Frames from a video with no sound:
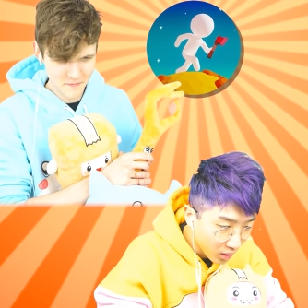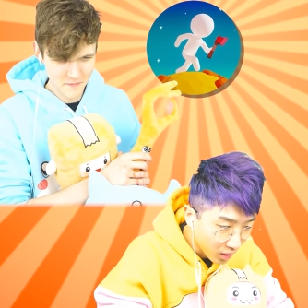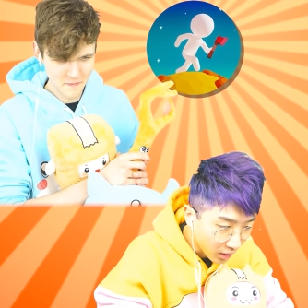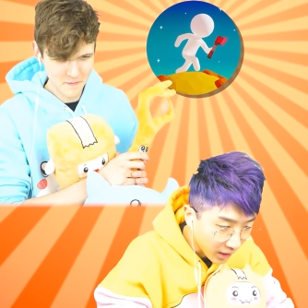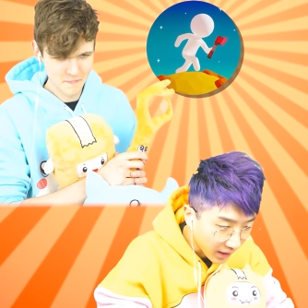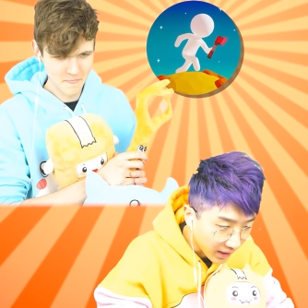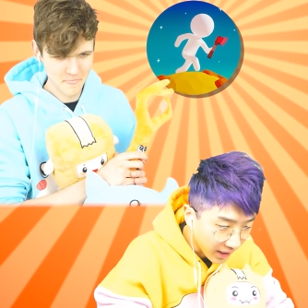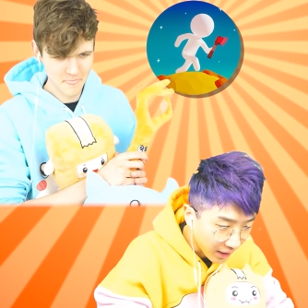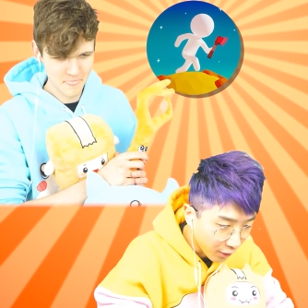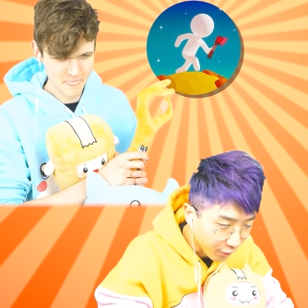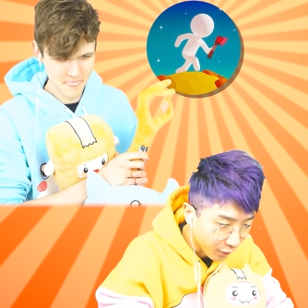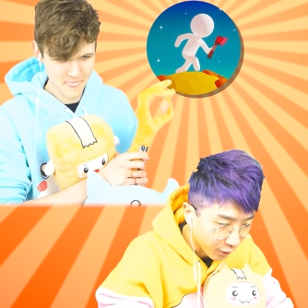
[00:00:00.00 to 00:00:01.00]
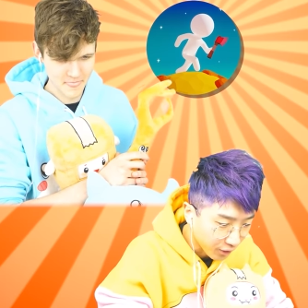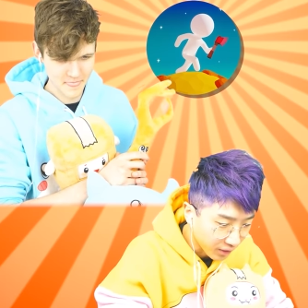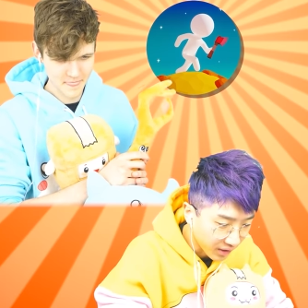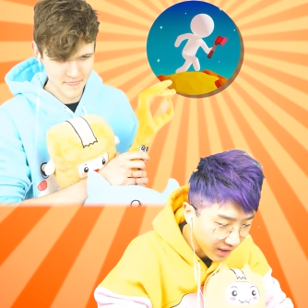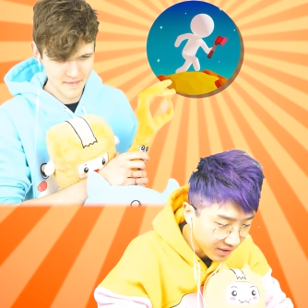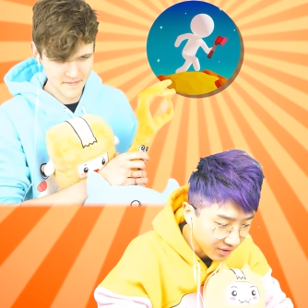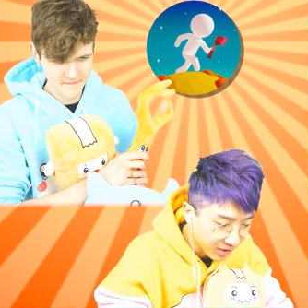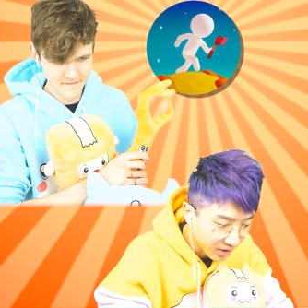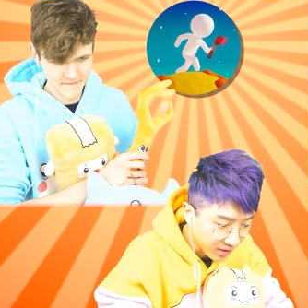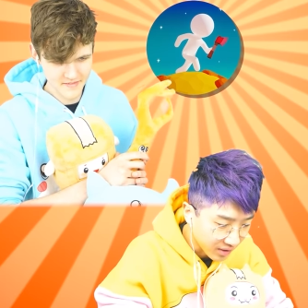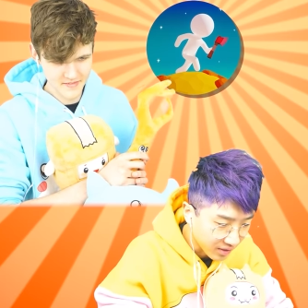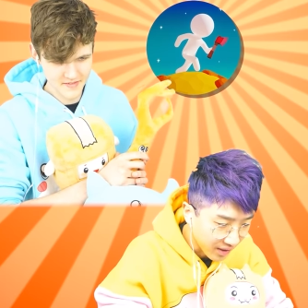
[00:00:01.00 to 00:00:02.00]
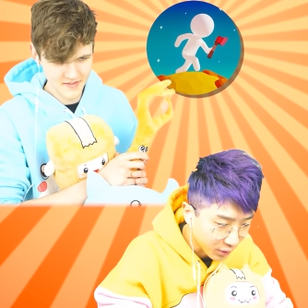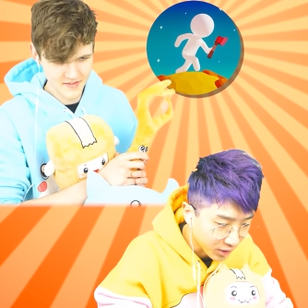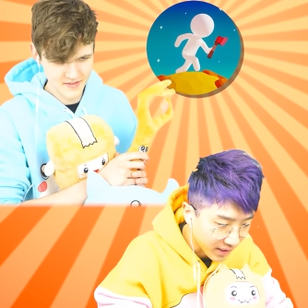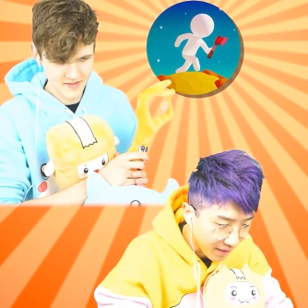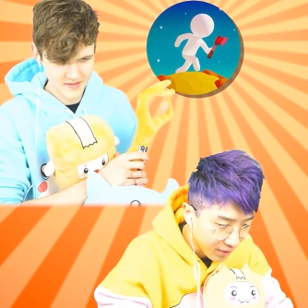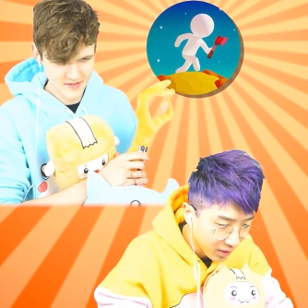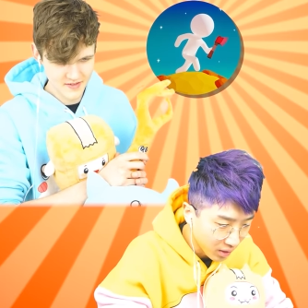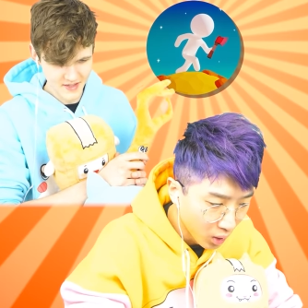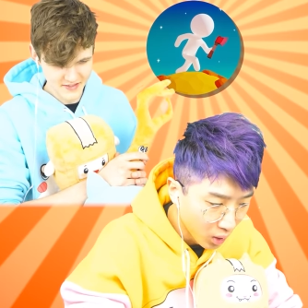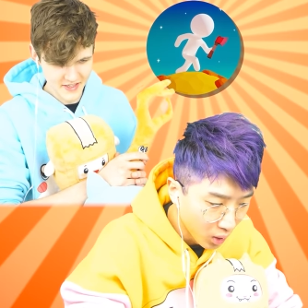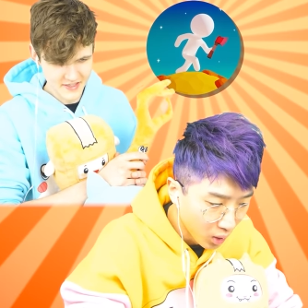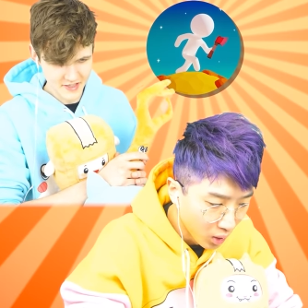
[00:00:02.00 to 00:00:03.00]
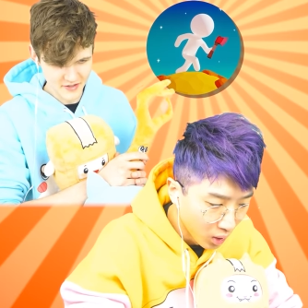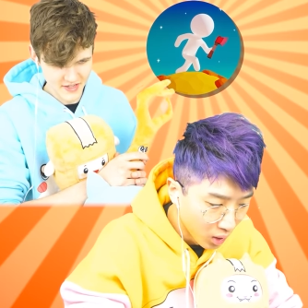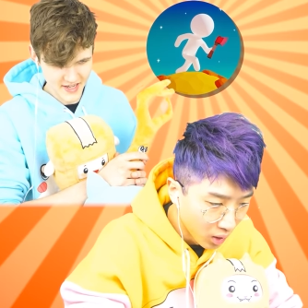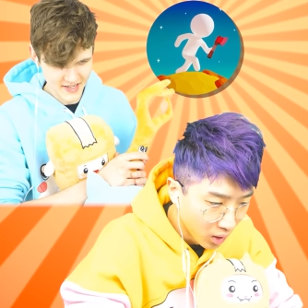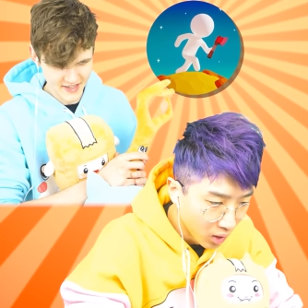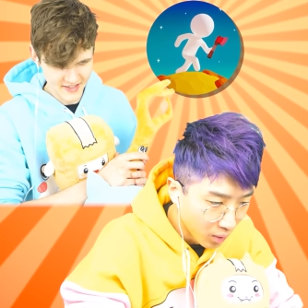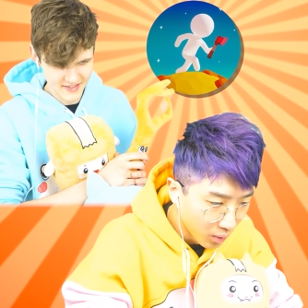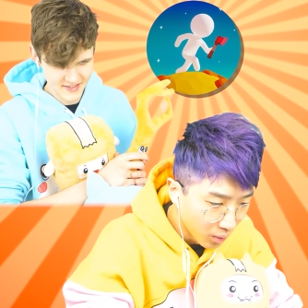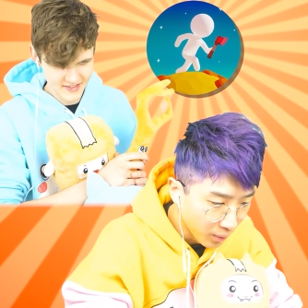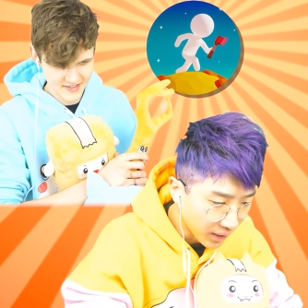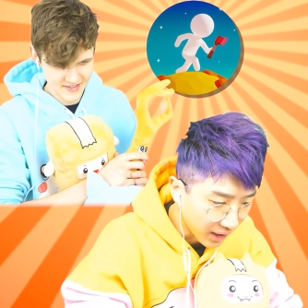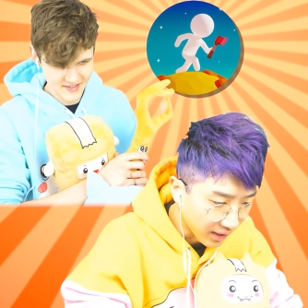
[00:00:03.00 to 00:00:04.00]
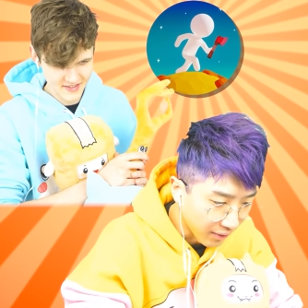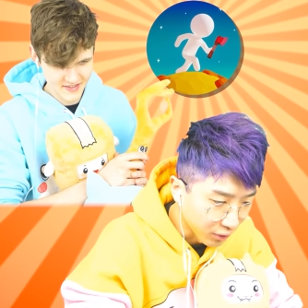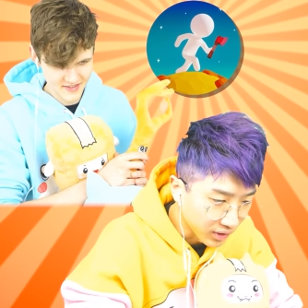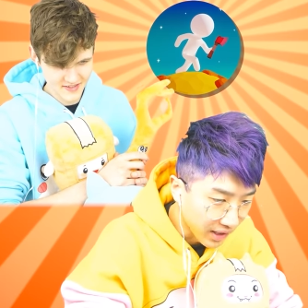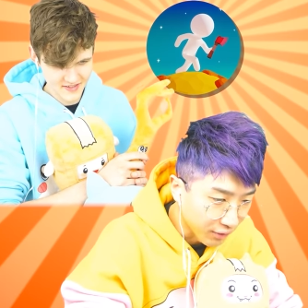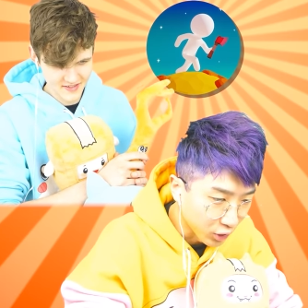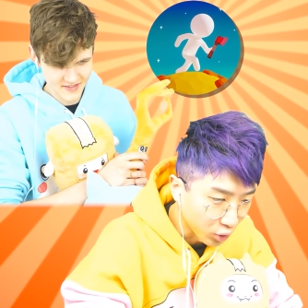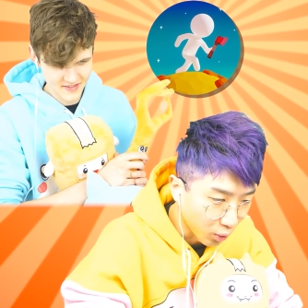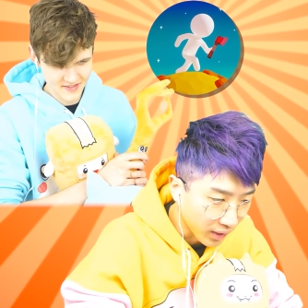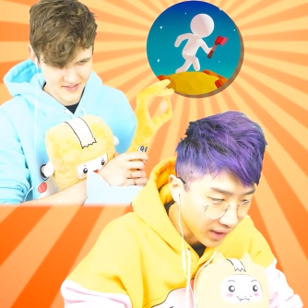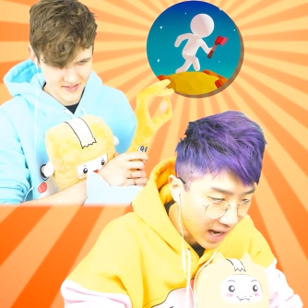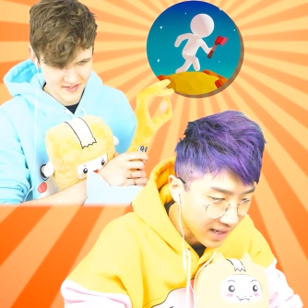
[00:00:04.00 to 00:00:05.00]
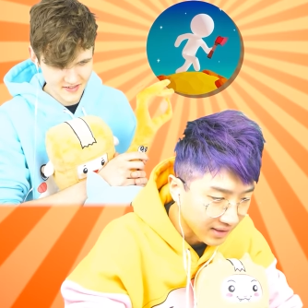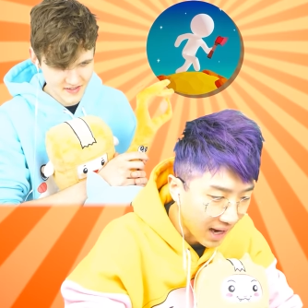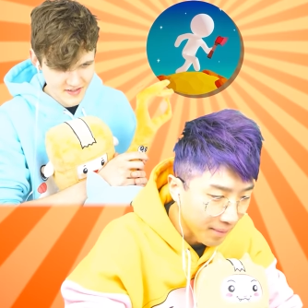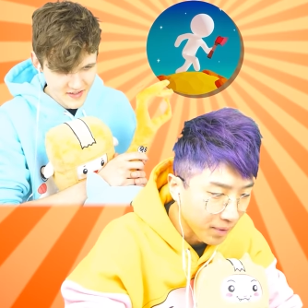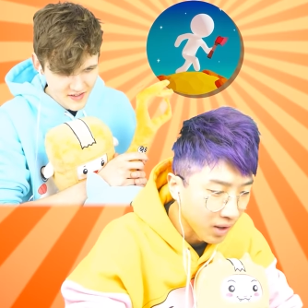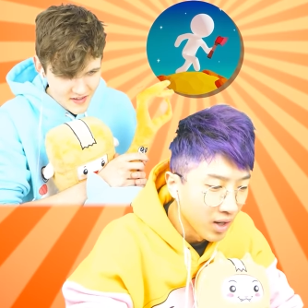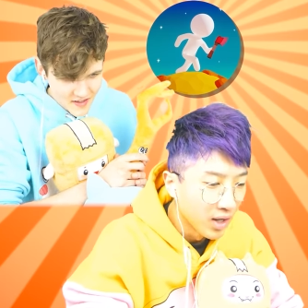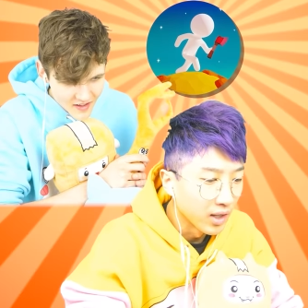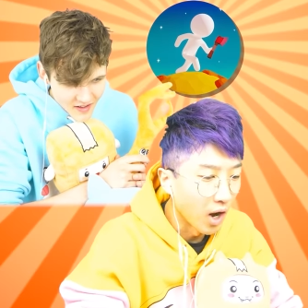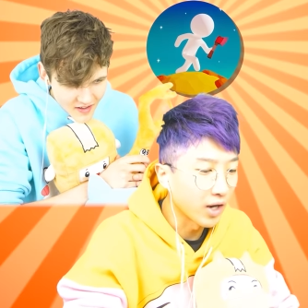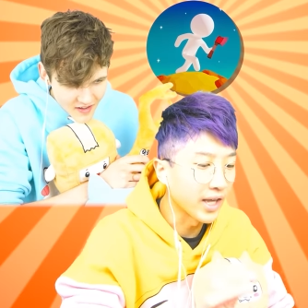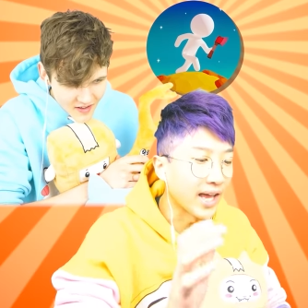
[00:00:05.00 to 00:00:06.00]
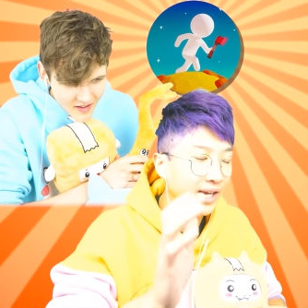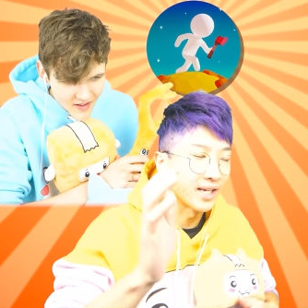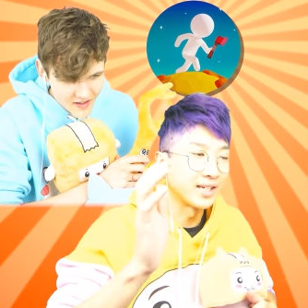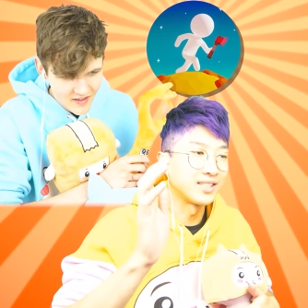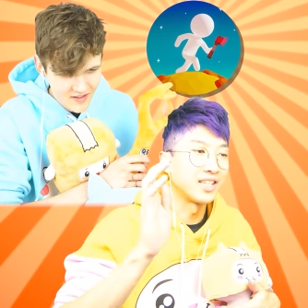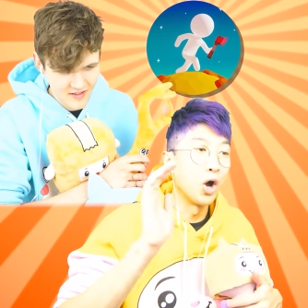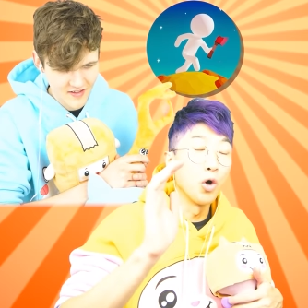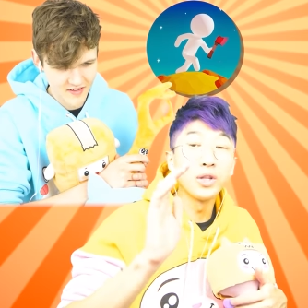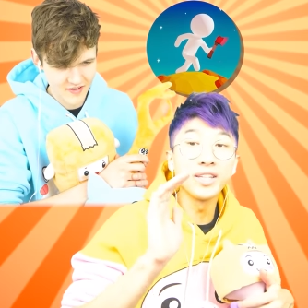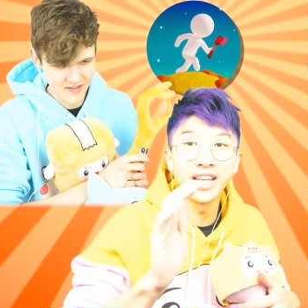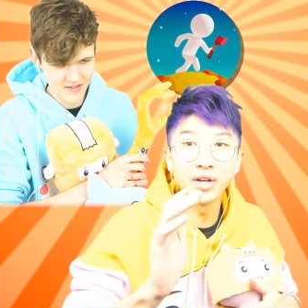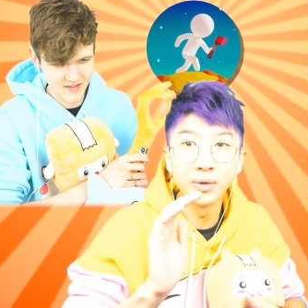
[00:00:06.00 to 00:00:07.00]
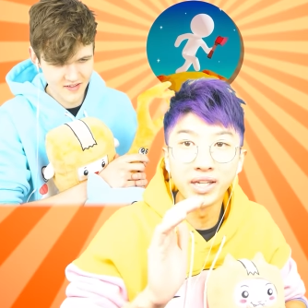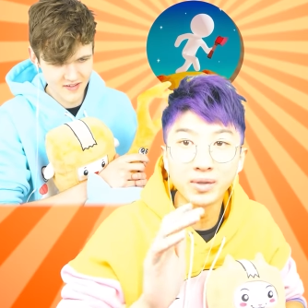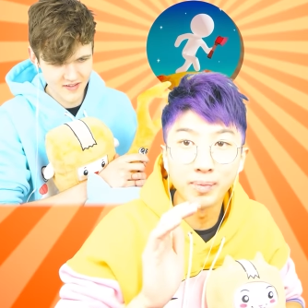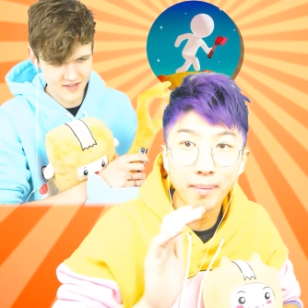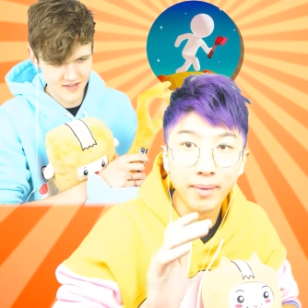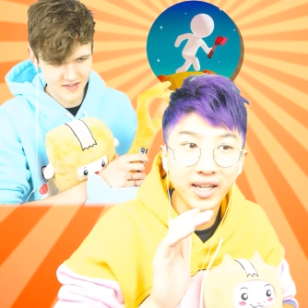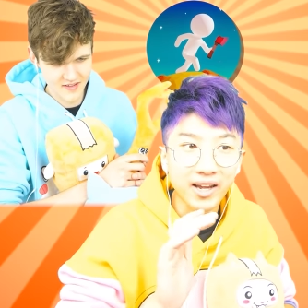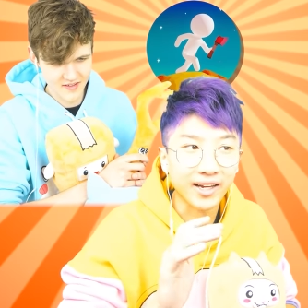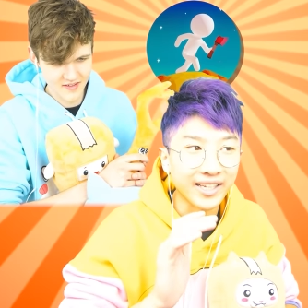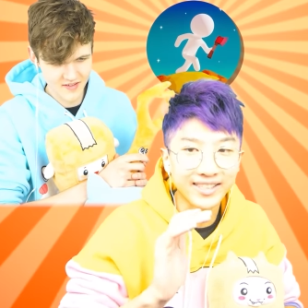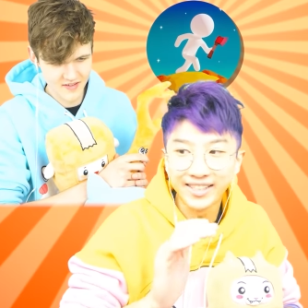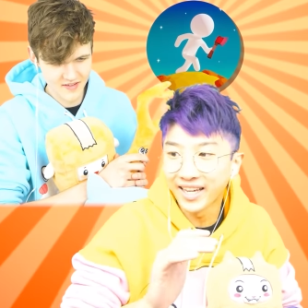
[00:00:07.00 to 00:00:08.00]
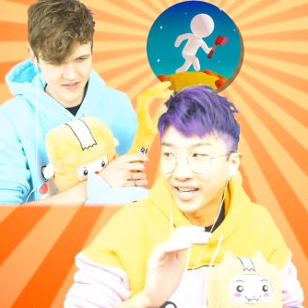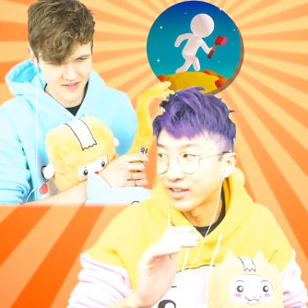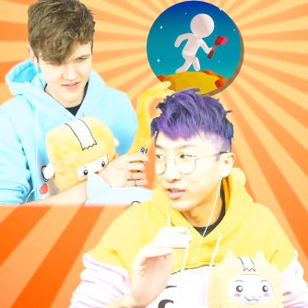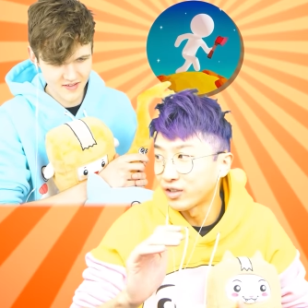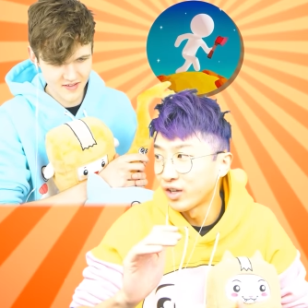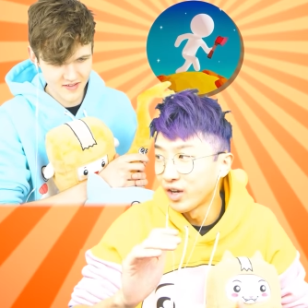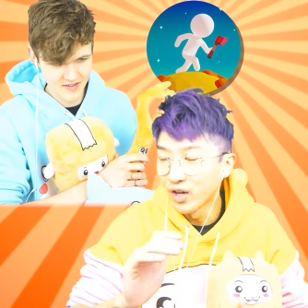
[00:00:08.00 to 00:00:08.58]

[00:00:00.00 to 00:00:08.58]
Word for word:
Speaker 1: Okay, can I go further than this? Is this level seven? I think so, yeah. We got a level seven sword, guys. I'm a, okay, because the only thing we can spend money on is tickets.